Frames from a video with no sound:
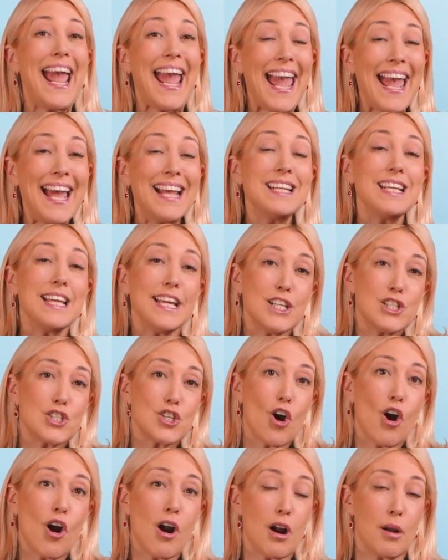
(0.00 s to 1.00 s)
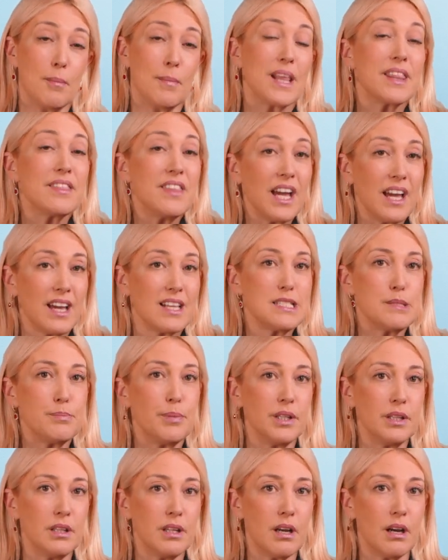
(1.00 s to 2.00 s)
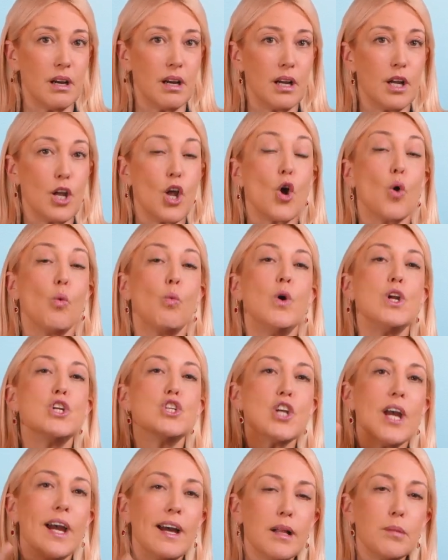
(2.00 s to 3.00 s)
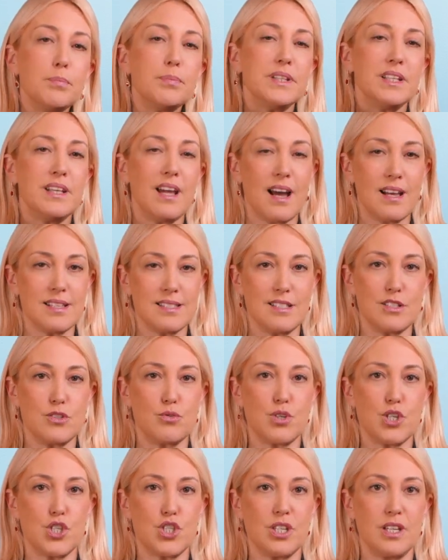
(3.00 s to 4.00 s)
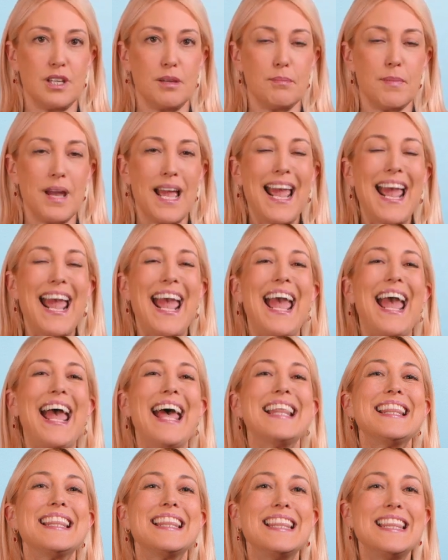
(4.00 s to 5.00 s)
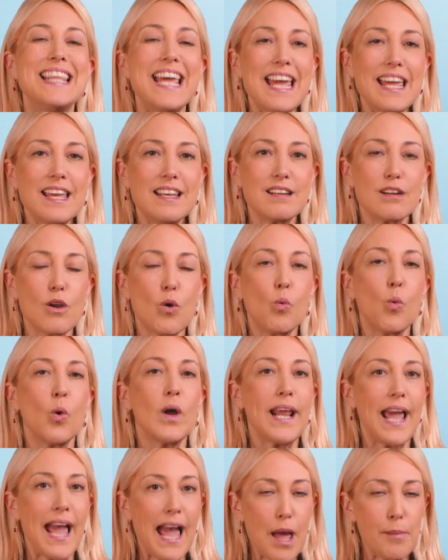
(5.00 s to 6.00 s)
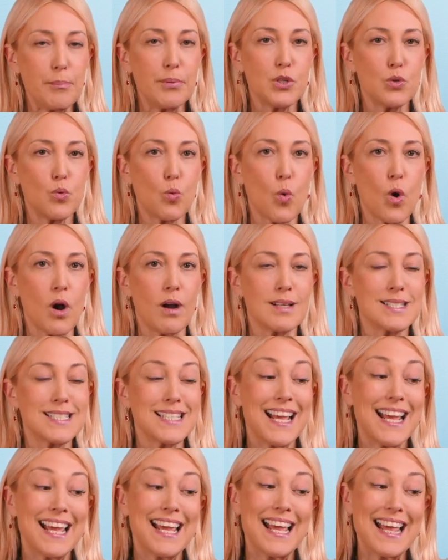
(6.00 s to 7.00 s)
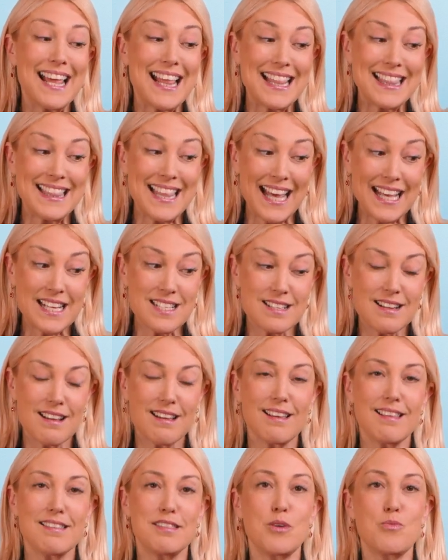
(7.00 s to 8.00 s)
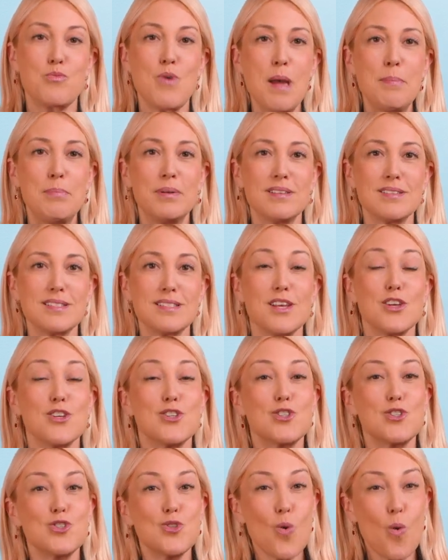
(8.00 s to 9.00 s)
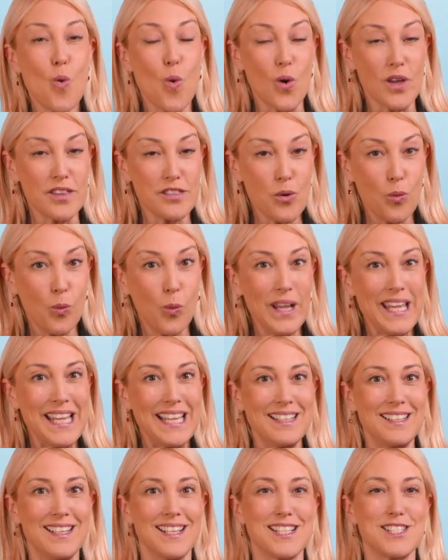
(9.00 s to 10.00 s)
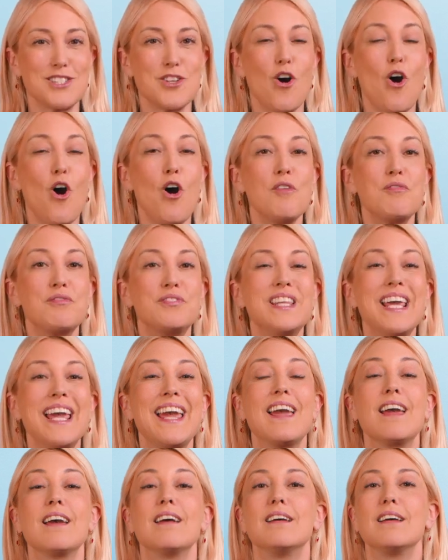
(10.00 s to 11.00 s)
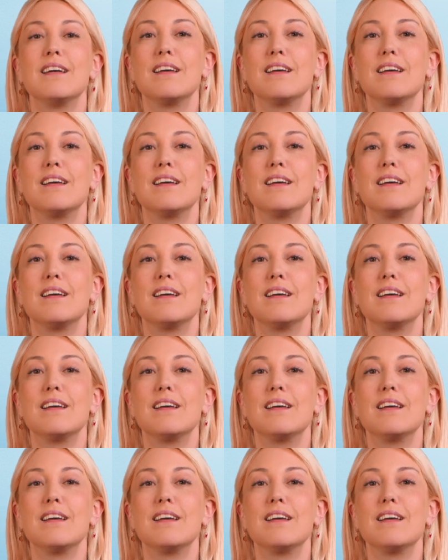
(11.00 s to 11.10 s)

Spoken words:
and its arm, the Hezbollah, which helped the Assad regime. And then what happened was that the rebels saw the weakness of their